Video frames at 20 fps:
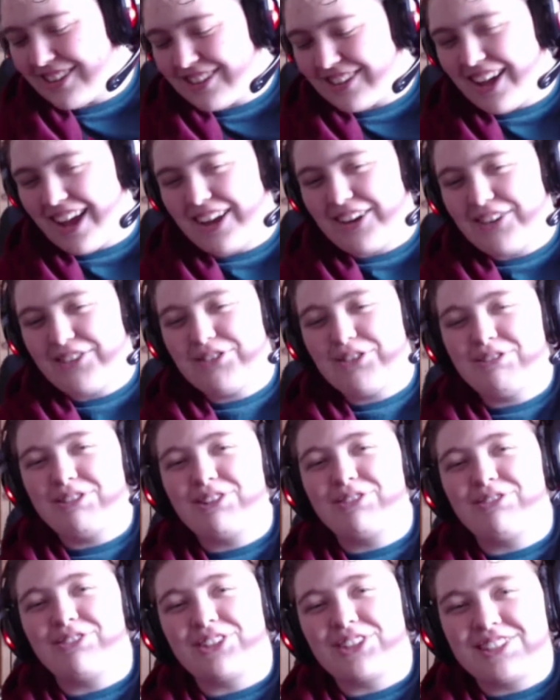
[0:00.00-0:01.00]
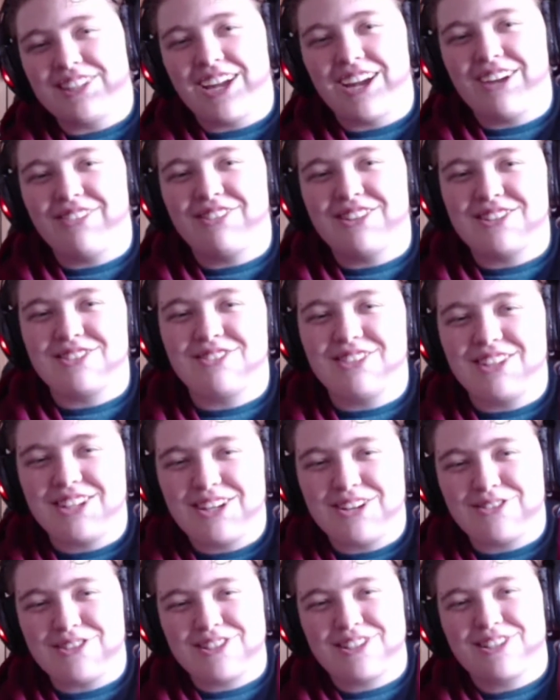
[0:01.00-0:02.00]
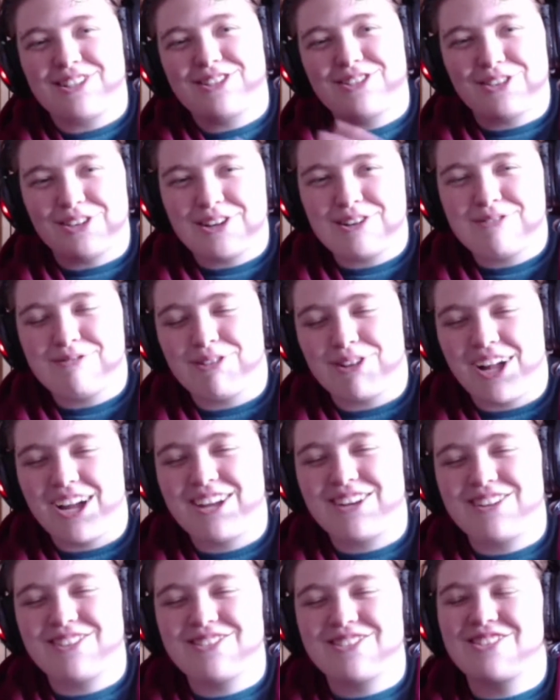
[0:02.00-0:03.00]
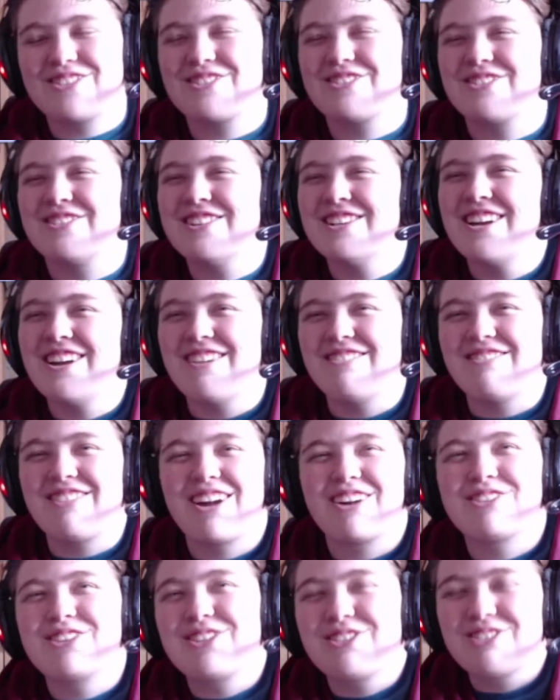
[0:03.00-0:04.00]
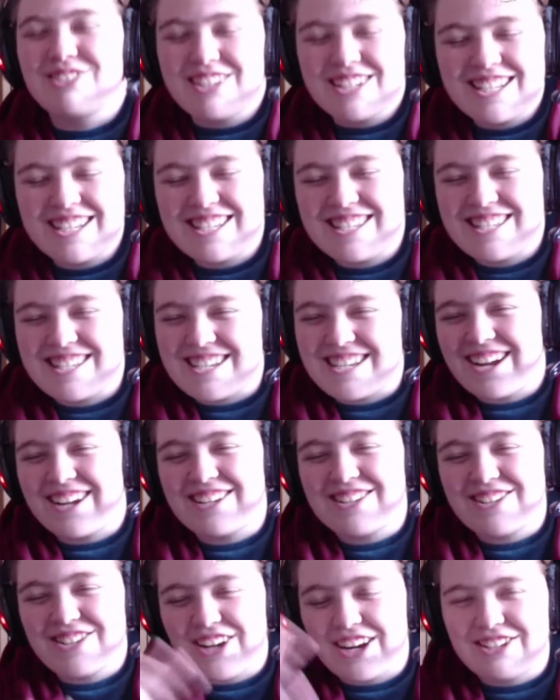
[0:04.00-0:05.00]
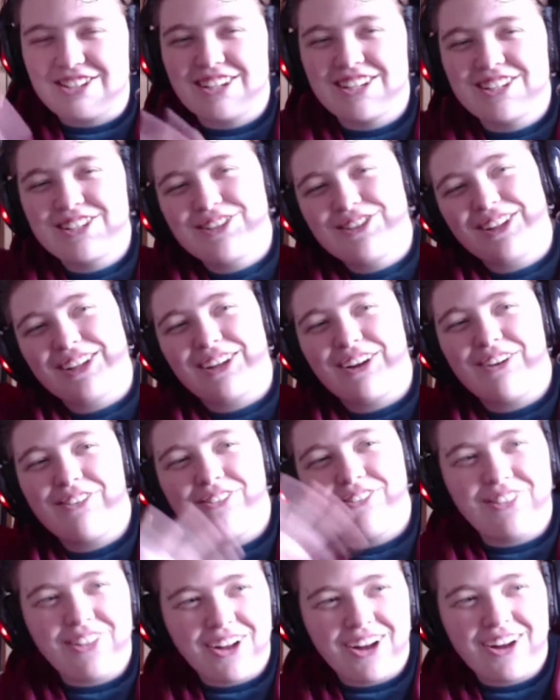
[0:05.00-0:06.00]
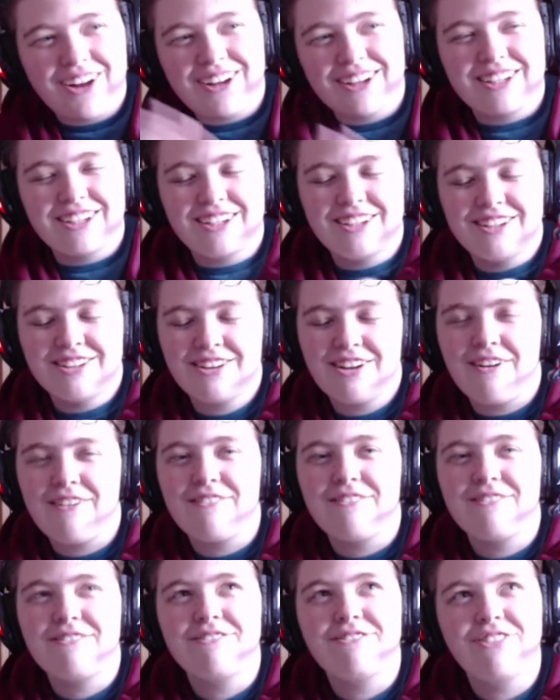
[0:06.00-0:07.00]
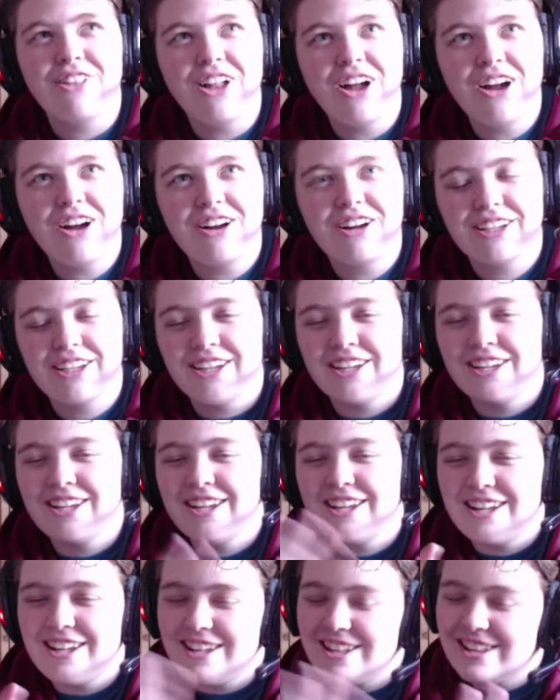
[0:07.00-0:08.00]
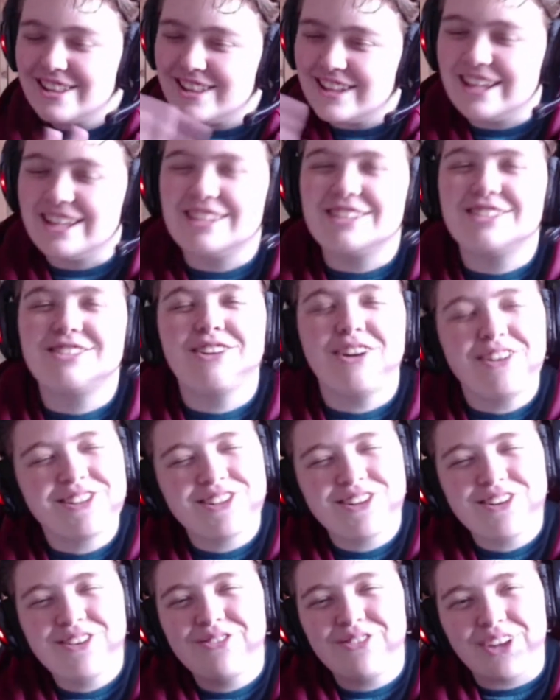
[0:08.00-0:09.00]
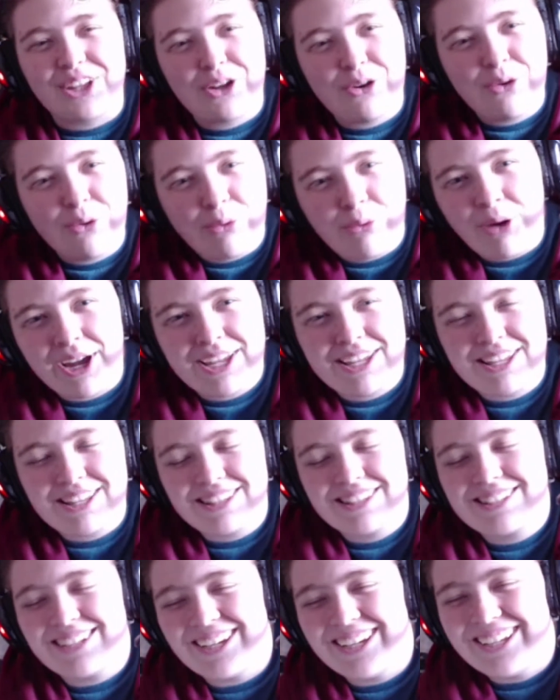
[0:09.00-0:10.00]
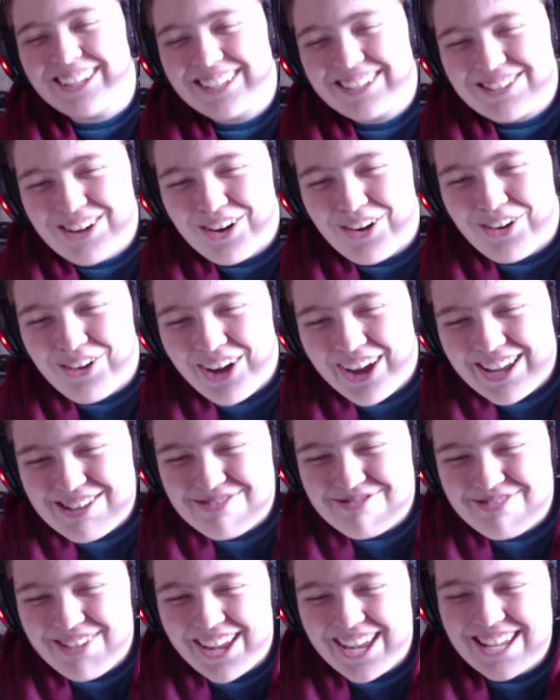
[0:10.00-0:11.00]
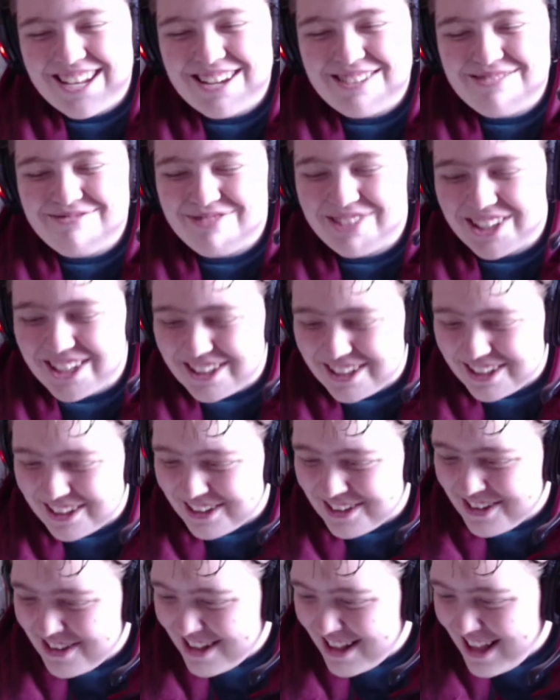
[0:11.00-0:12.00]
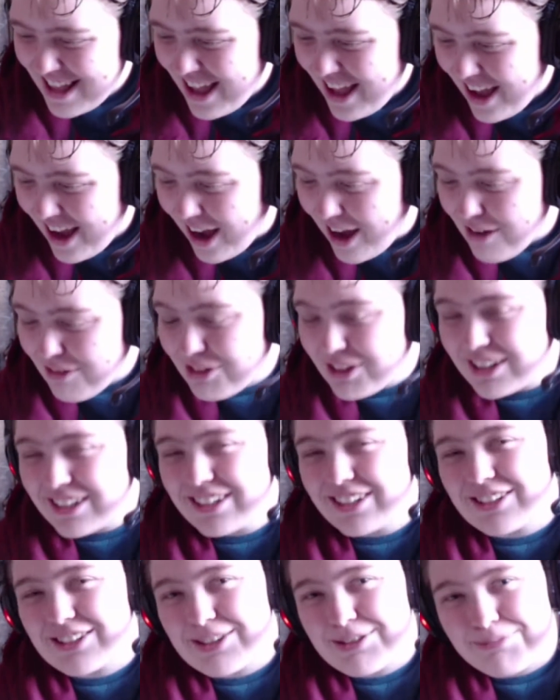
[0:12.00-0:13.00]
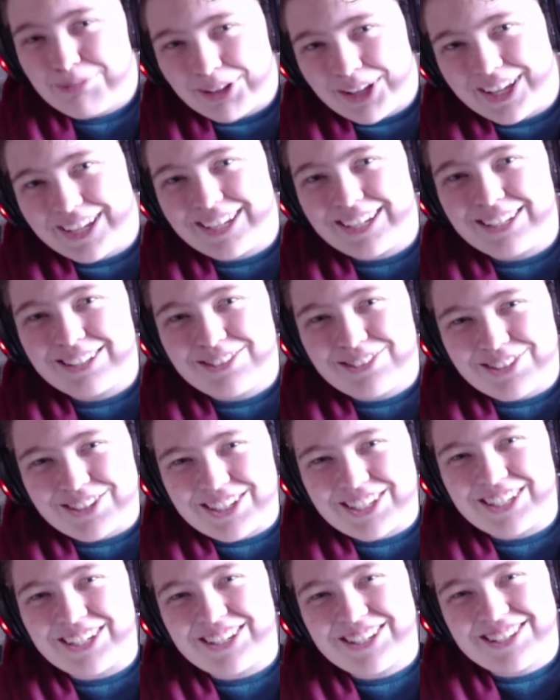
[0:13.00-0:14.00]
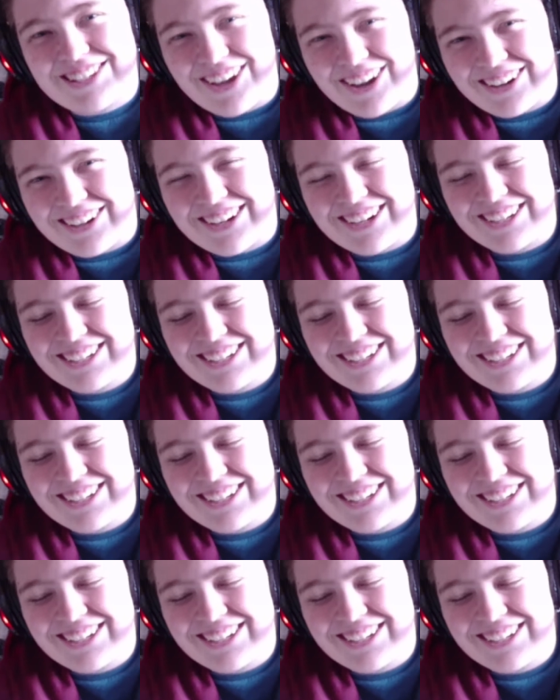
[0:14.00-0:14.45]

don't know if the first half of this video was enjoyable. I don't know. That was fun to see. I tried to do like a vlog thing. Don't know if I quite quite made it, but I'm gonna explain what you saw.